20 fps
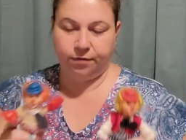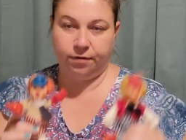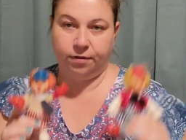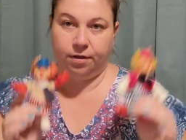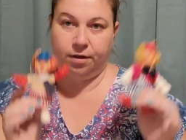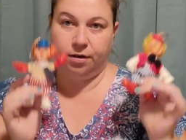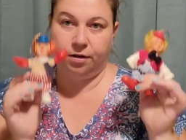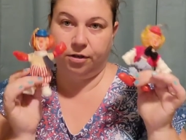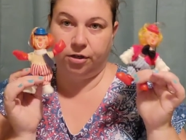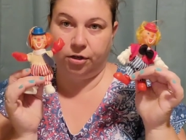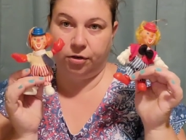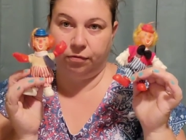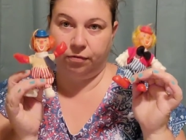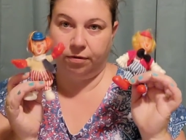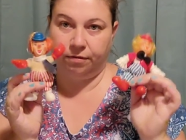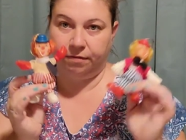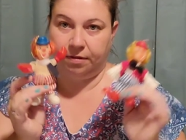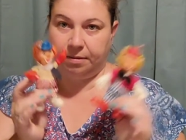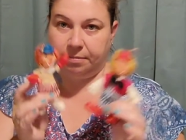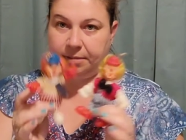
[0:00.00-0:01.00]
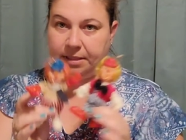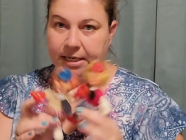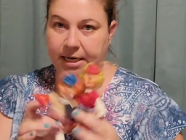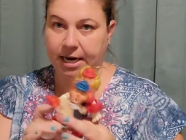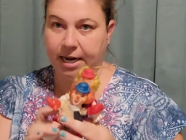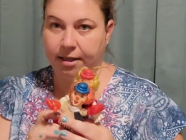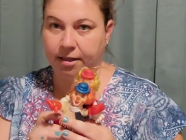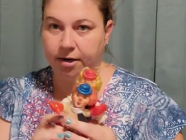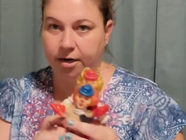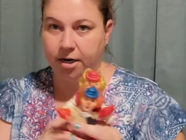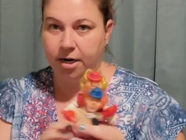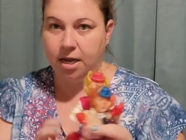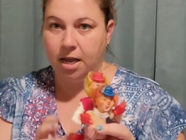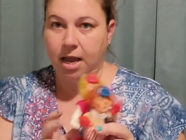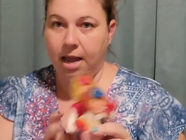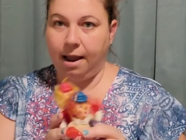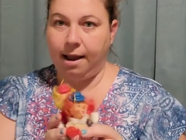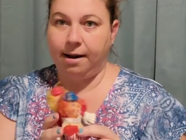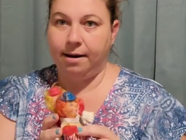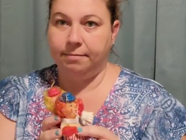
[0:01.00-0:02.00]
for the two of them together,
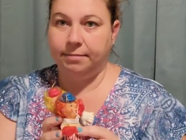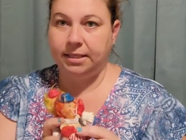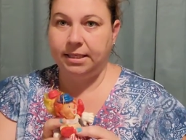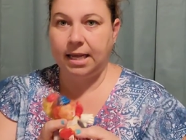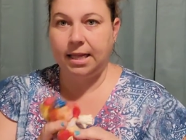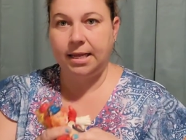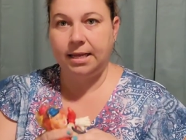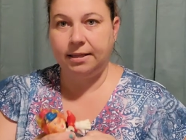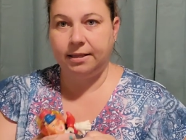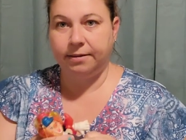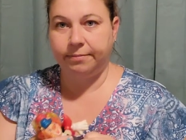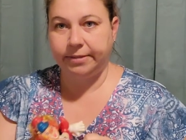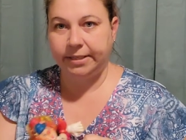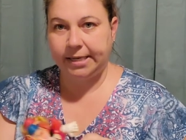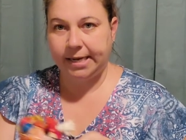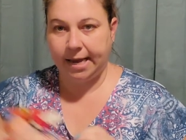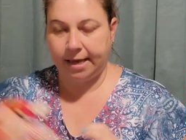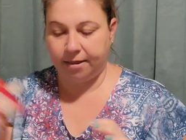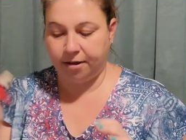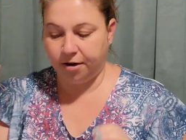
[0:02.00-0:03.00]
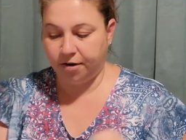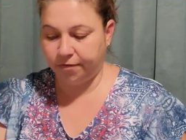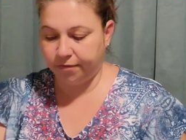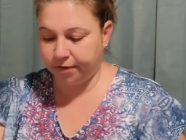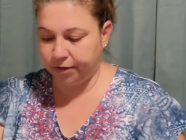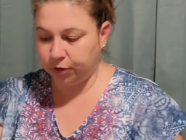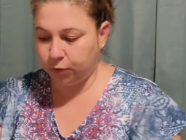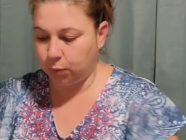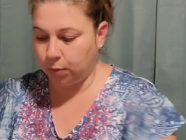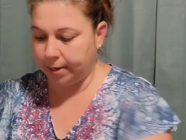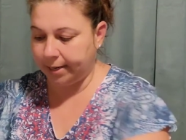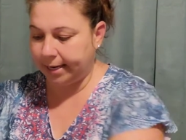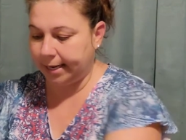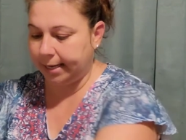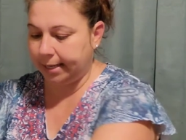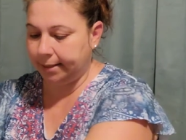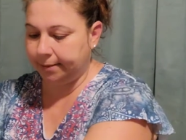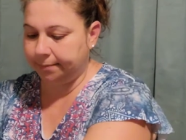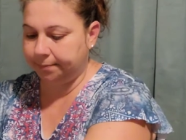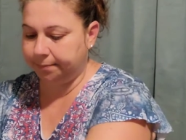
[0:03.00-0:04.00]
and I'm selling them together for 20